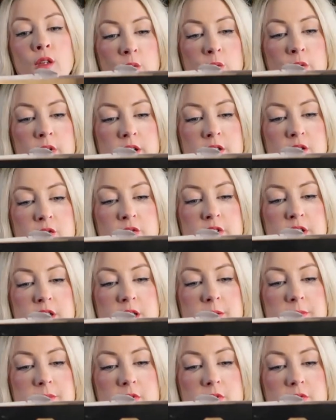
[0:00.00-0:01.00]
with
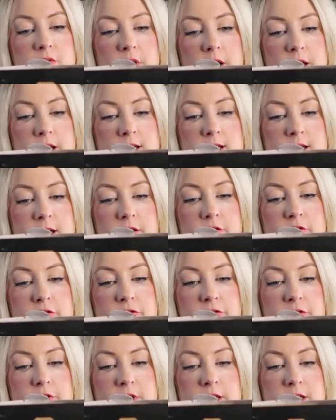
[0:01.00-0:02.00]
crisp rice and
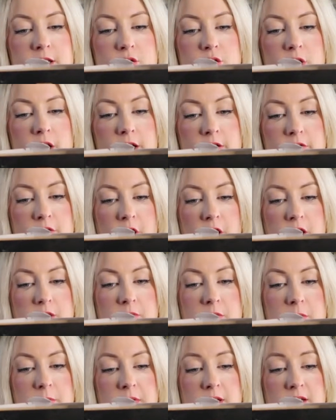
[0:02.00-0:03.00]
freeze-dried
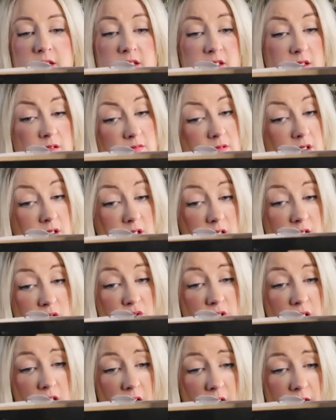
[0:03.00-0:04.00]
raspberry pieces. That sounds
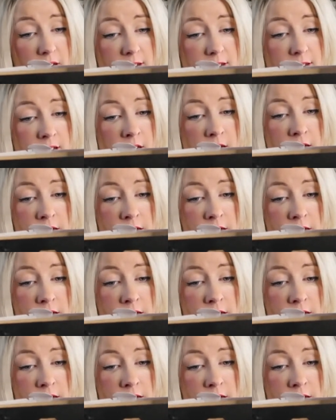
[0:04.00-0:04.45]
really nice.